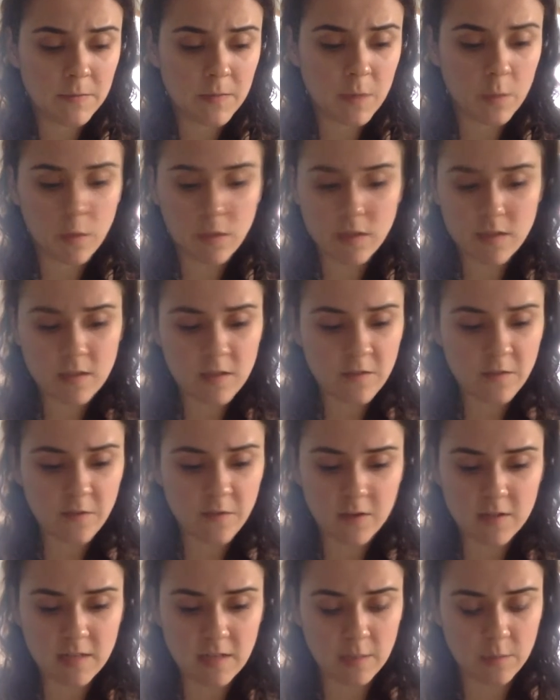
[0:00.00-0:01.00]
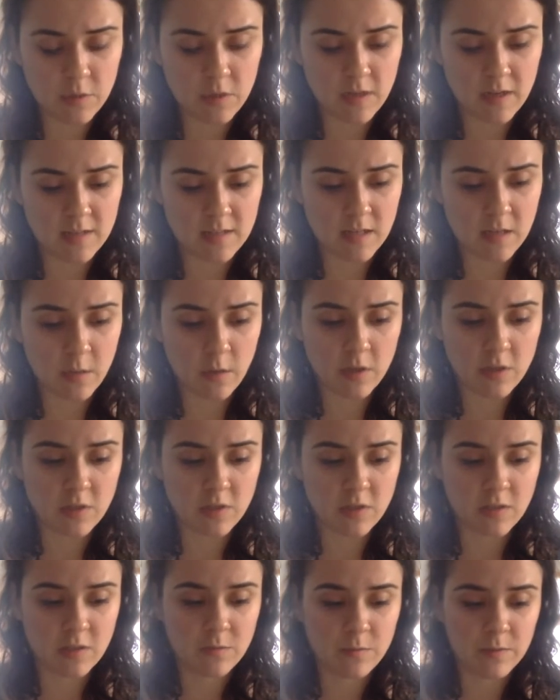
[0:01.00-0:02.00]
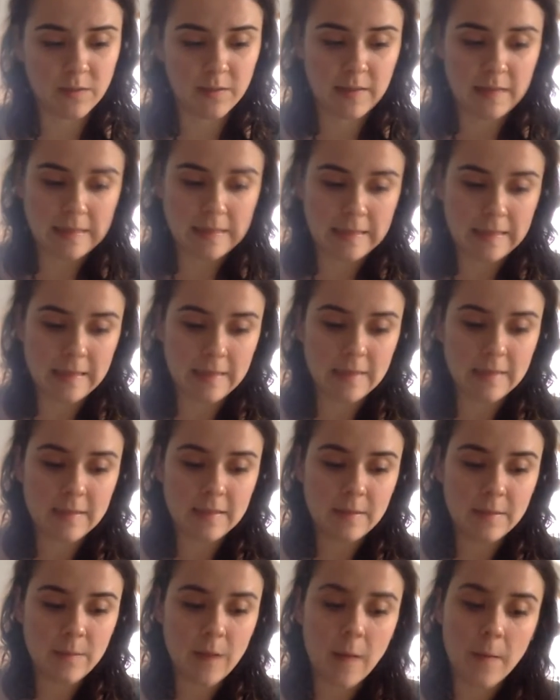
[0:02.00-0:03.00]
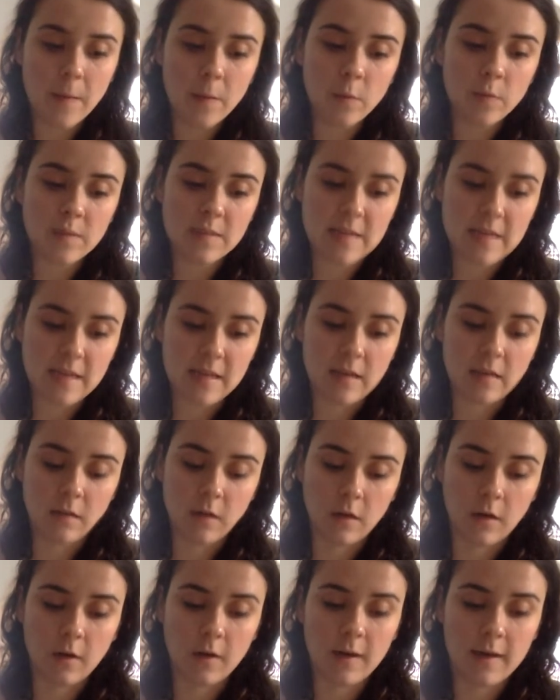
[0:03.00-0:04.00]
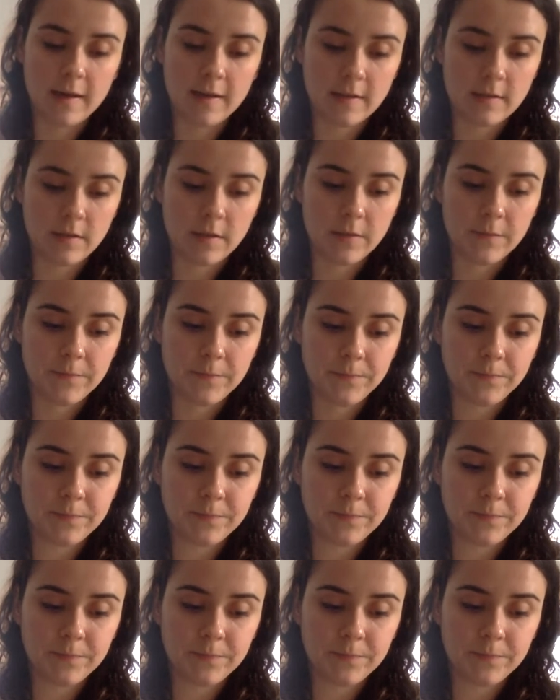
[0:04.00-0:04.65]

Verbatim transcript: It wasn't the first time she'd asked that question, but lately, Papa was taking longer to answer.